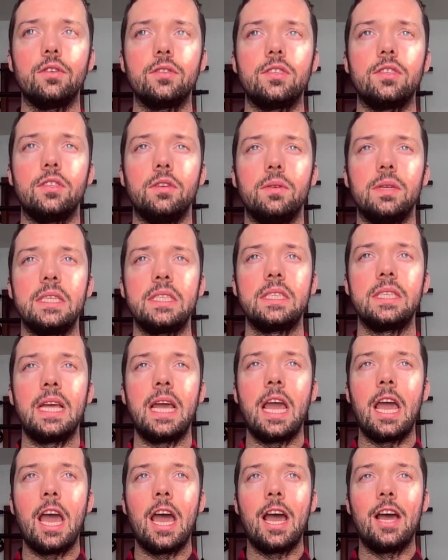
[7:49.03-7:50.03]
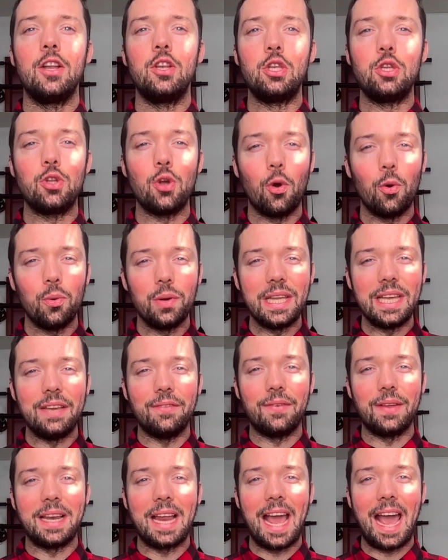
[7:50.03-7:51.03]
students don't
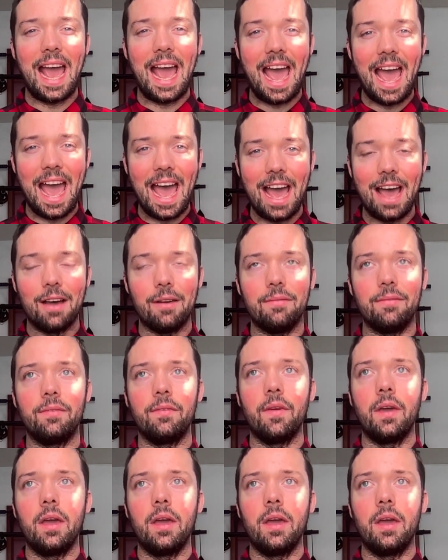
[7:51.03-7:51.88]
even have